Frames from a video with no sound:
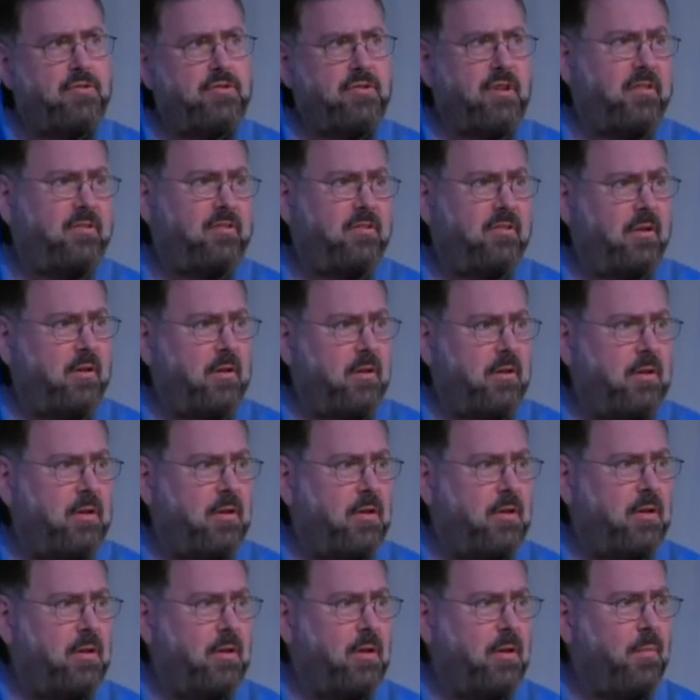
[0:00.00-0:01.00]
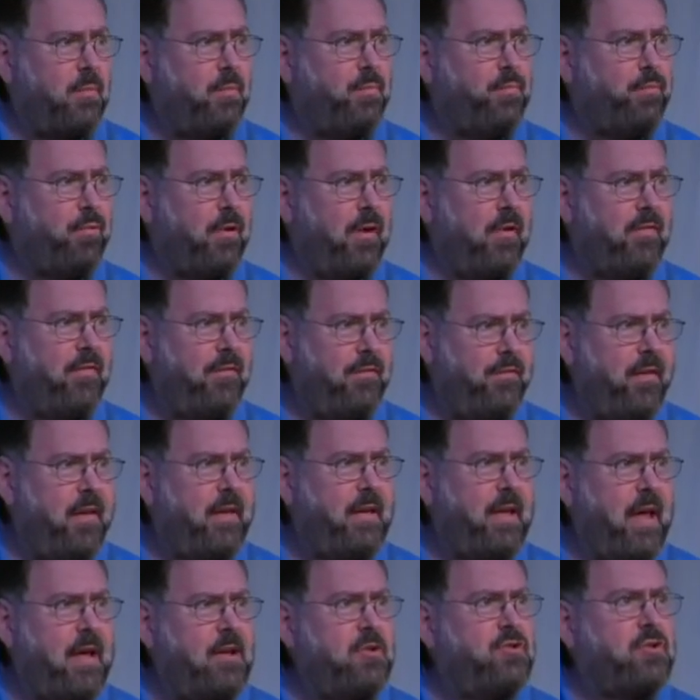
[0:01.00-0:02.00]
just a brief
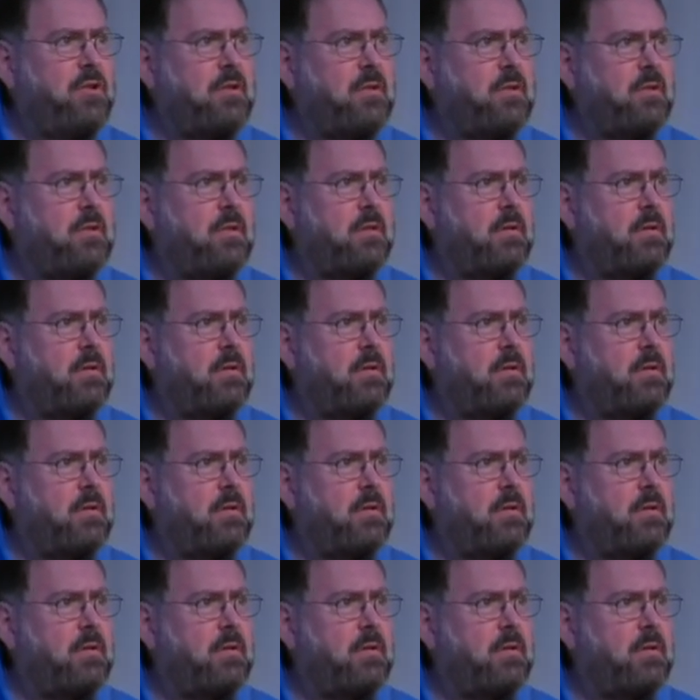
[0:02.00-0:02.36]
vacation.